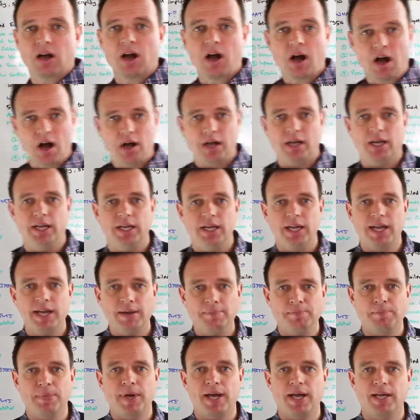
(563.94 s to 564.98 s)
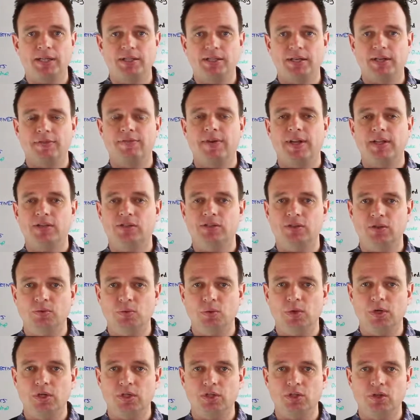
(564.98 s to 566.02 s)
high impact events and
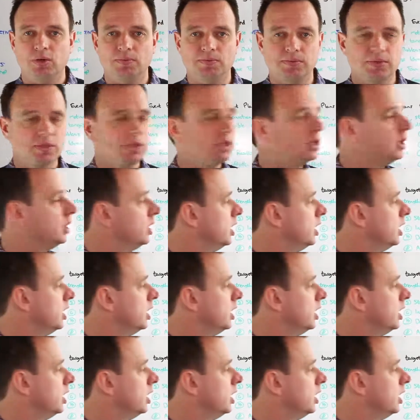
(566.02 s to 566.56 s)
workshops.